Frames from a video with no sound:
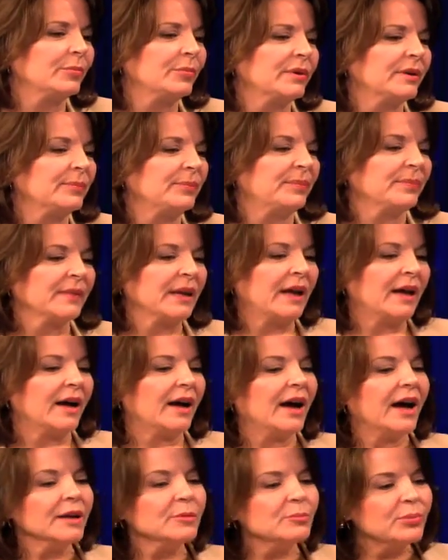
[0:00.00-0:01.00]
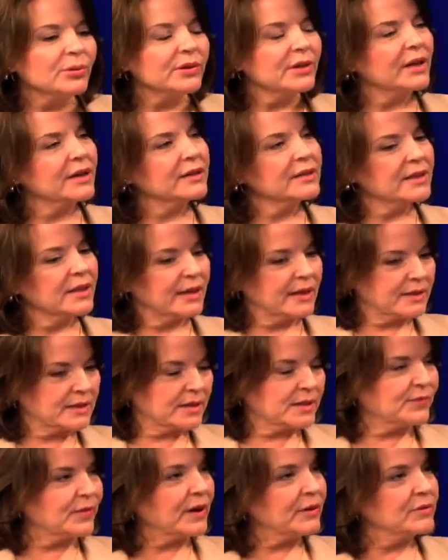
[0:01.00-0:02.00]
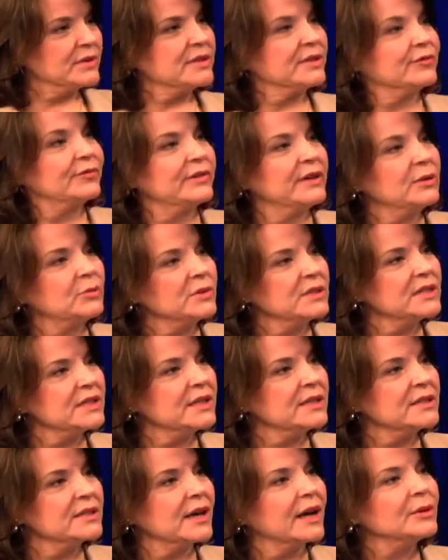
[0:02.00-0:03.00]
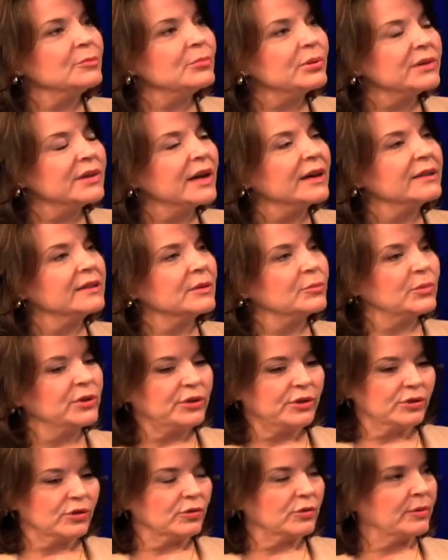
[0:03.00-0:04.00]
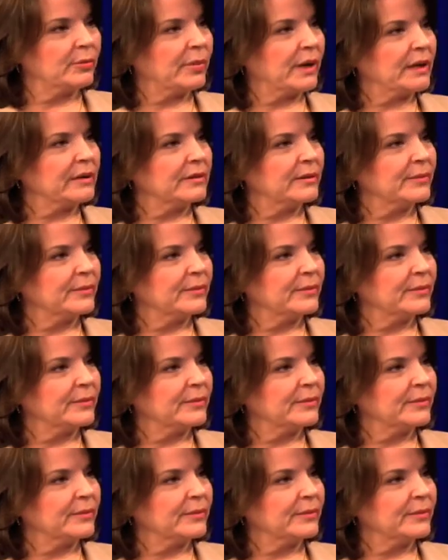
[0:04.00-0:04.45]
But unplug things as far as the frequencies. Unplug them when you go to bed.